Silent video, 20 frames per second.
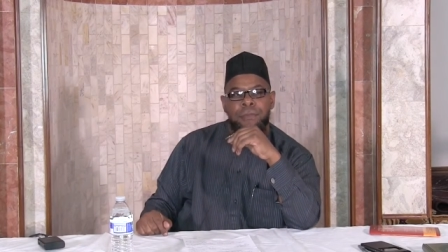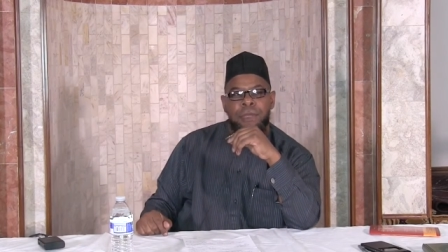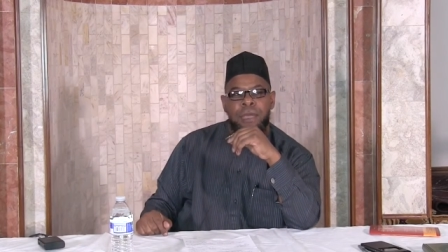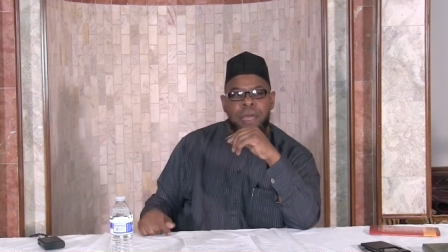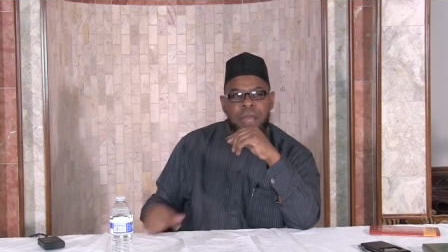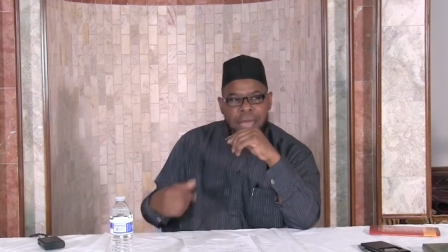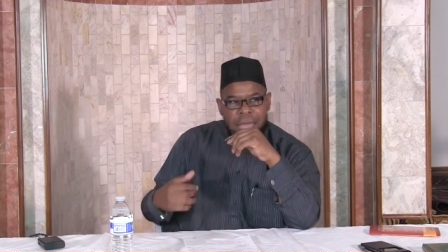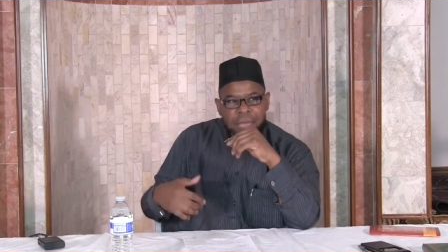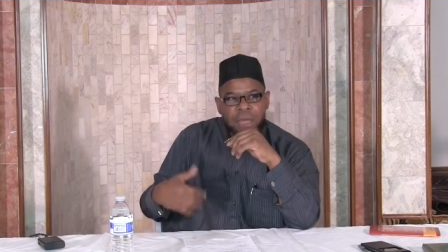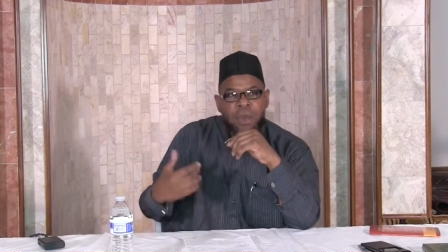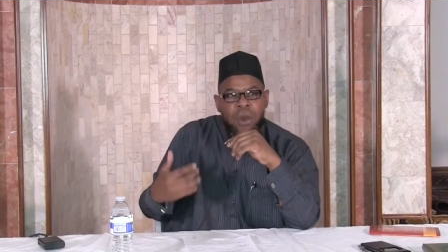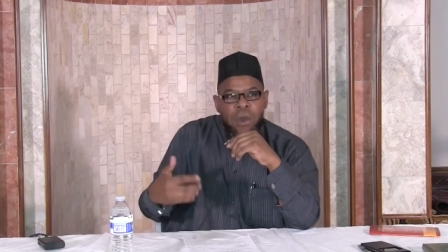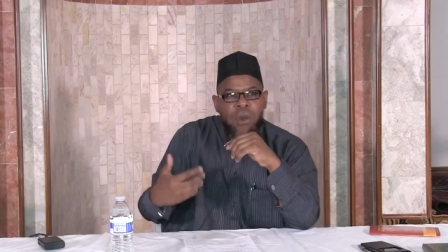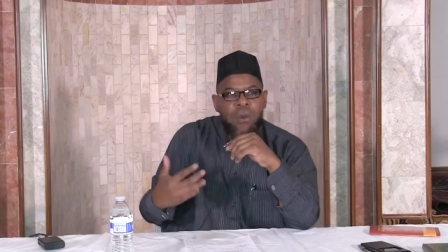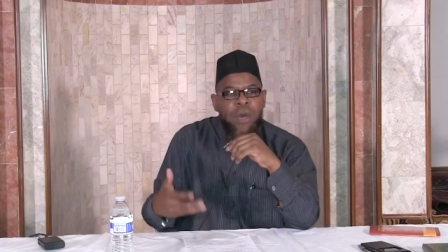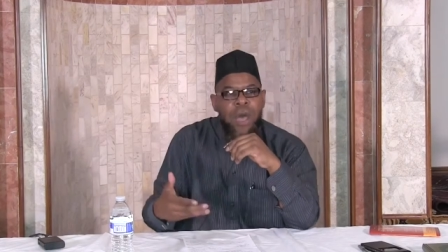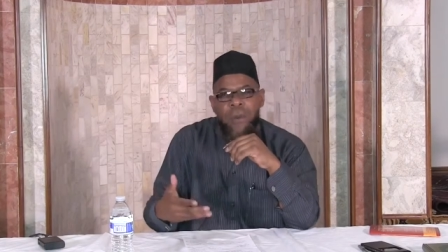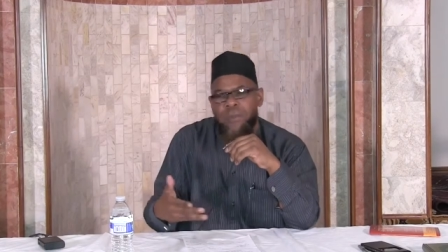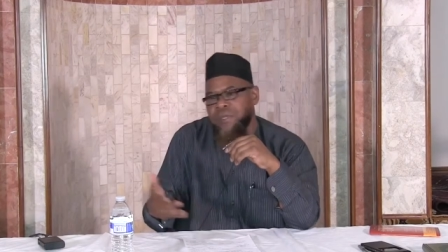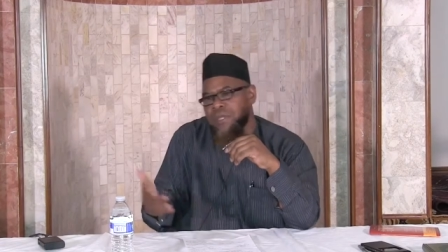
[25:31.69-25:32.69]
Can I
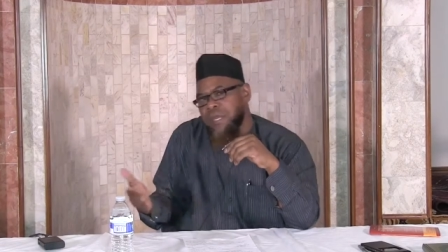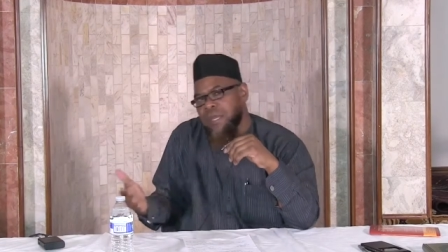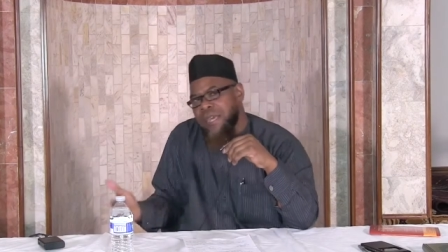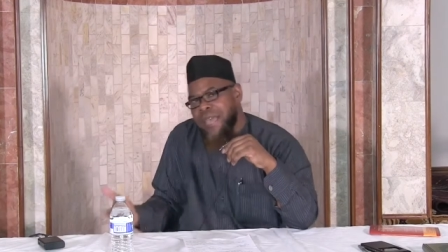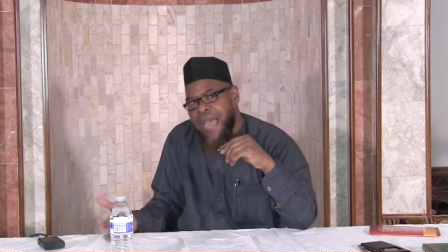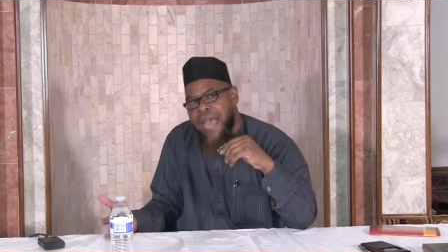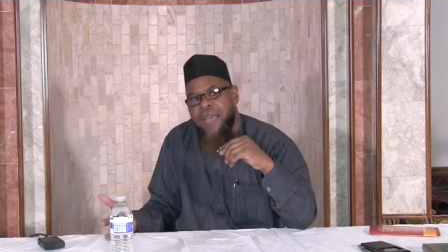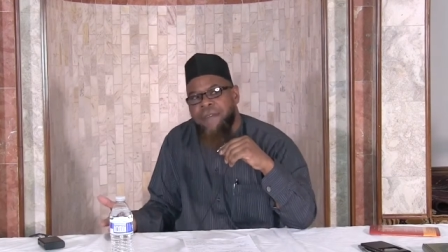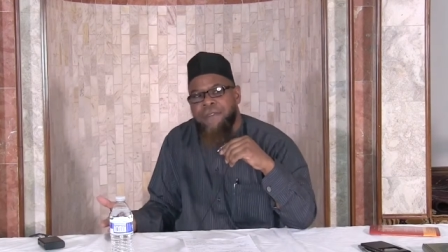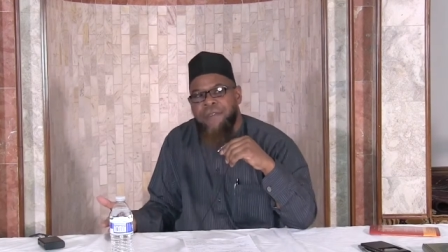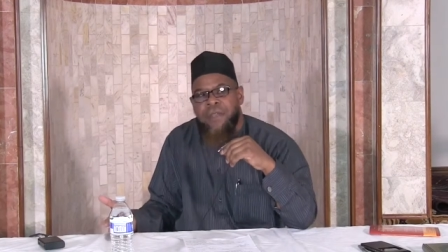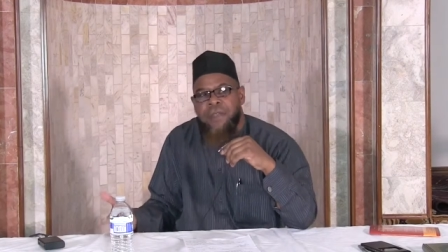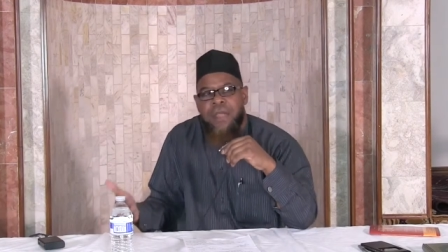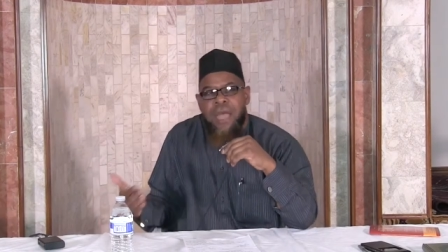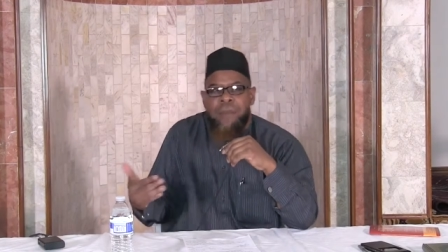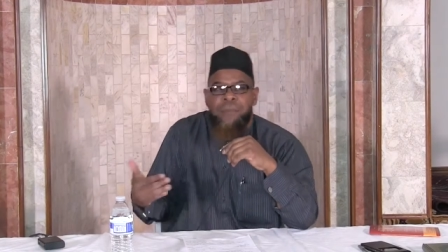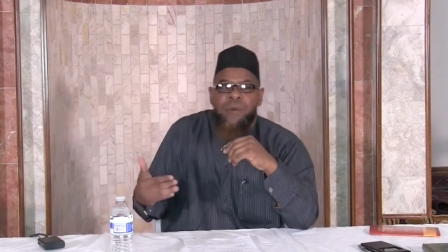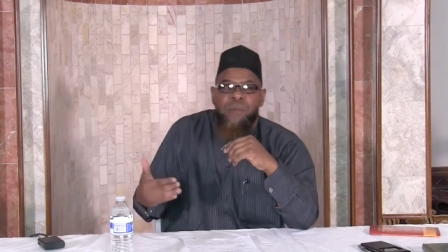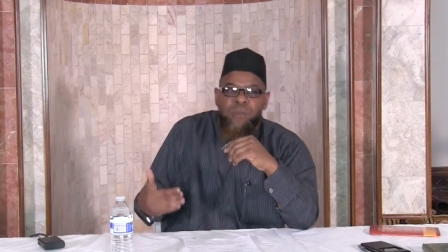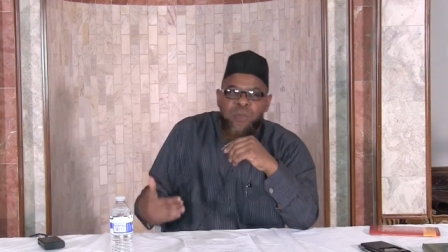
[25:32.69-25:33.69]
go? I was a Catholic,
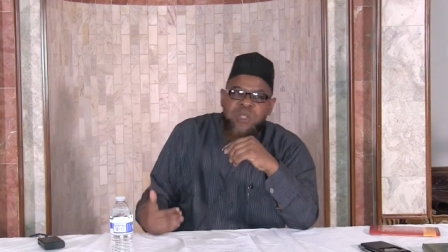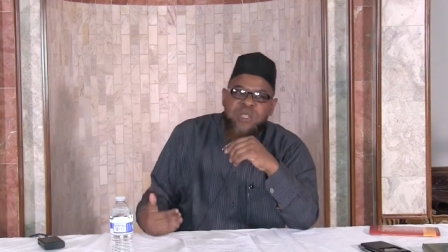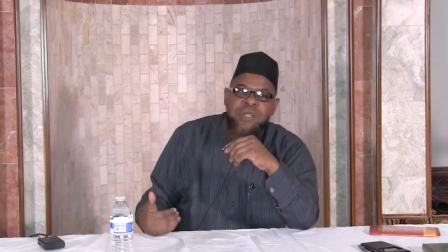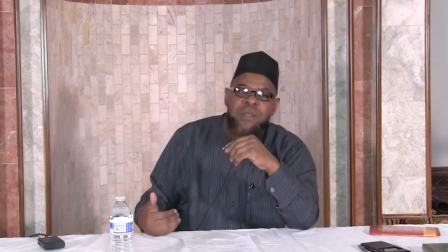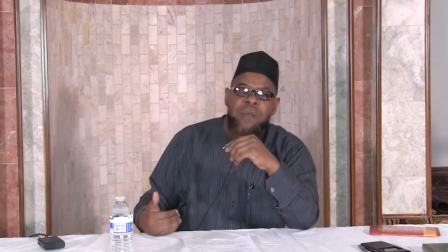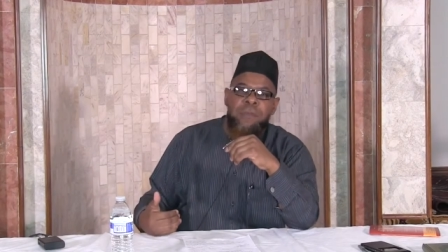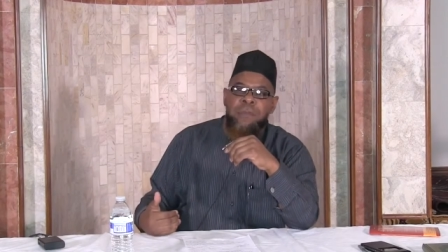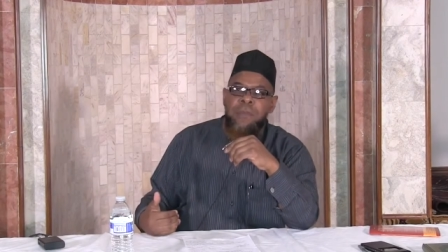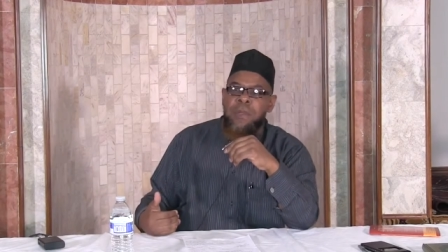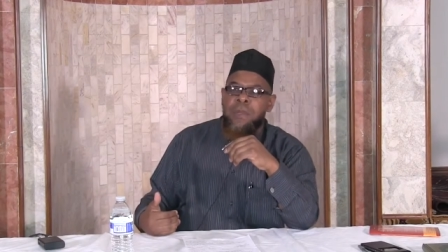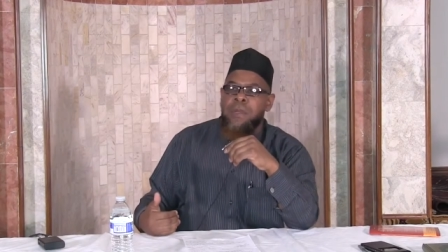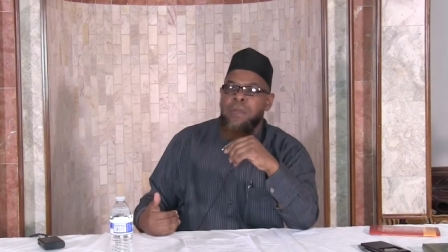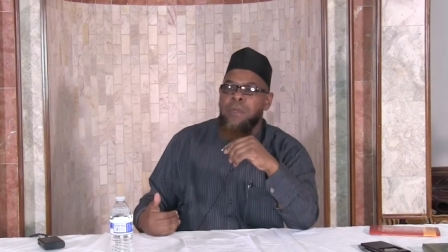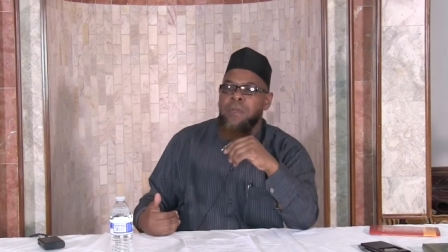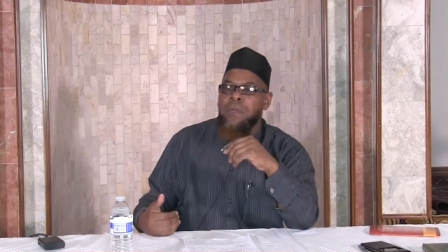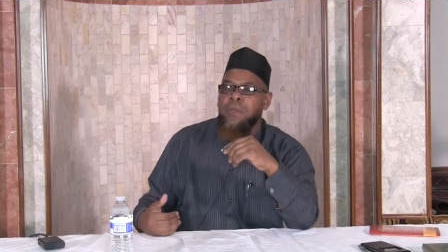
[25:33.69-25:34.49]
now I'm a Muslim.